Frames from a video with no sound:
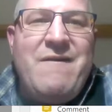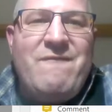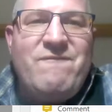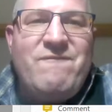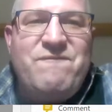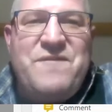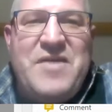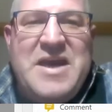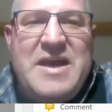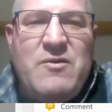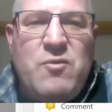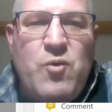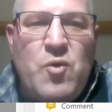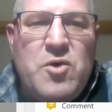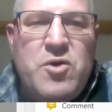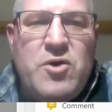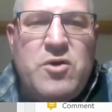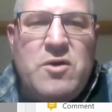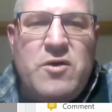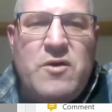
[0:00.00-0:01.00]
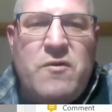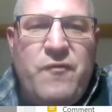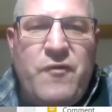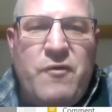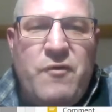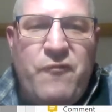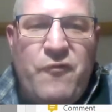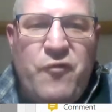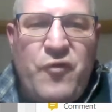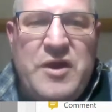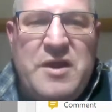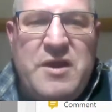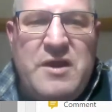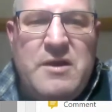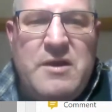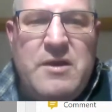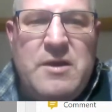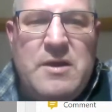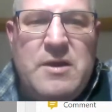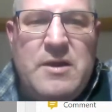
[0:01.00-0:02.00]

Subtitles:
They work for free.